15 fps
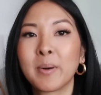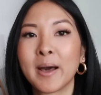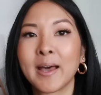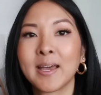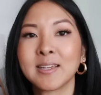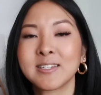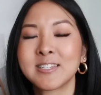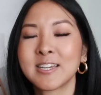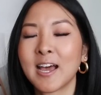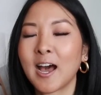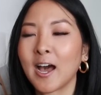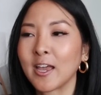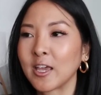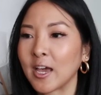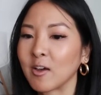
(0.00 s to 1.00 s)
but
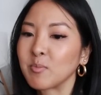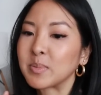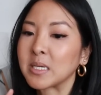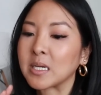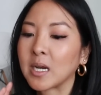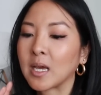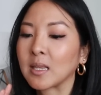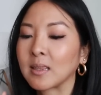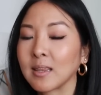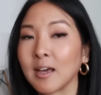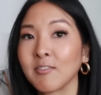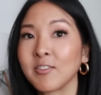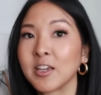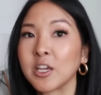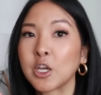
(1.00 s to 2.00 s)
I have been
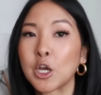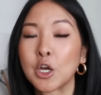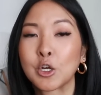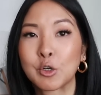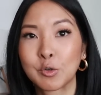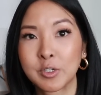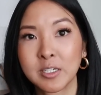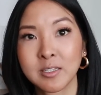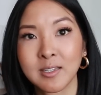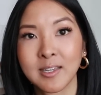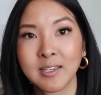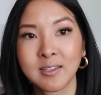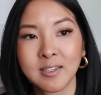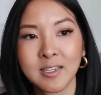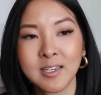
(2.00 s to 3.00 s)
loving green
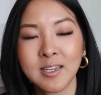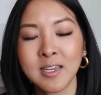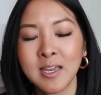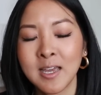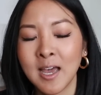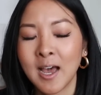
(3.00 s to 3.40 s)
lately.